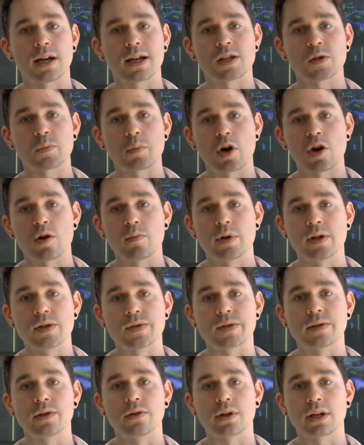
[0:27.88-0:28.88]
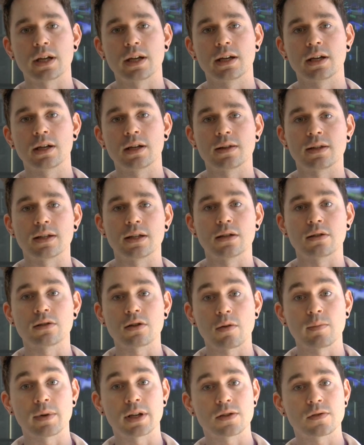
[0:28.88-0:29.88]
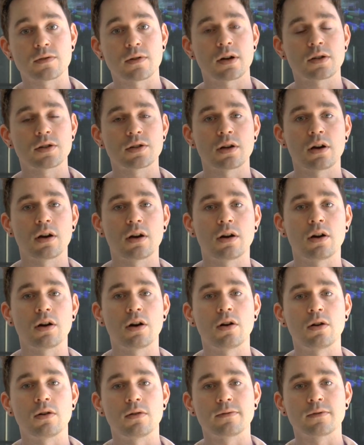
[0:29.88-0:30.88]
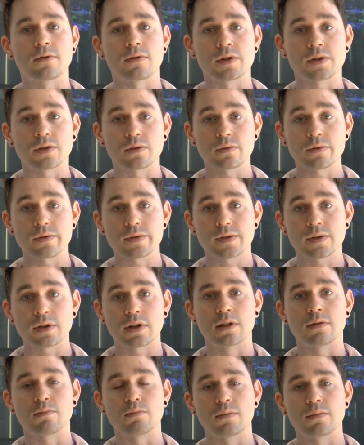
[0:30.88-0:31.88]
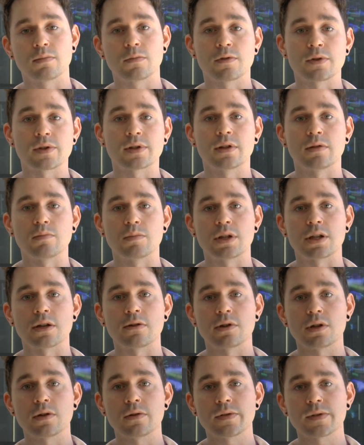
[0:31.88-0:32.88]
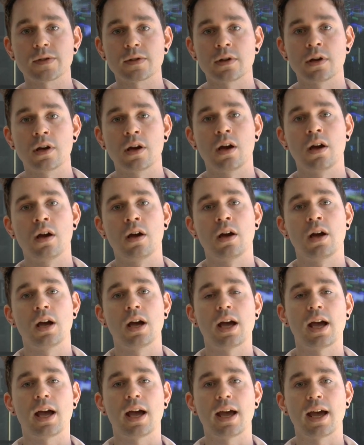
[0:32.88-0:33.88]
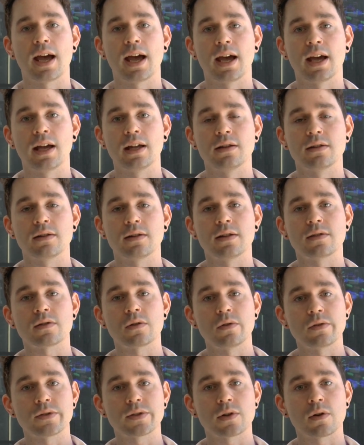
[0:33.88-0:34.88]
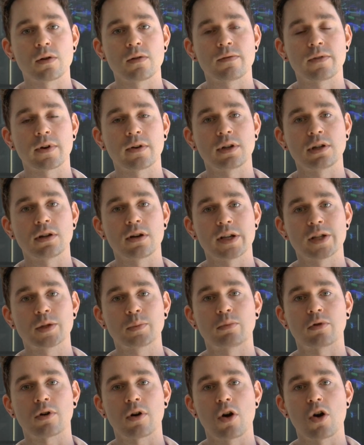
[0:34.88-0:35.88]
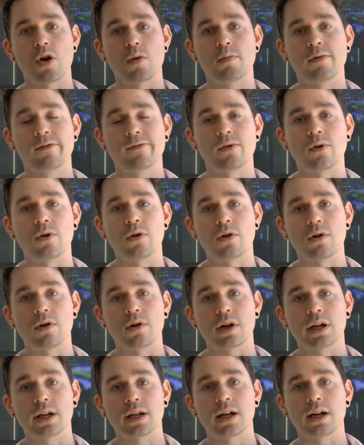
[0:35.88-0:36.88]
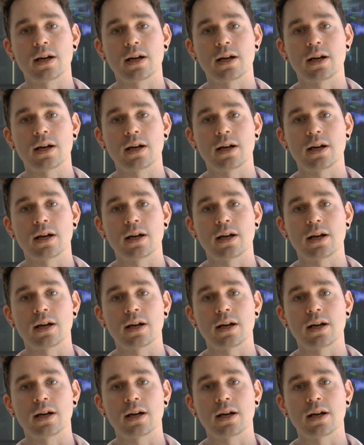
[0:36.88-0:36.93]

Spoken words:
experiments looking at the atomic structure of crystals and crystalline materials. And it's also a very nice probe for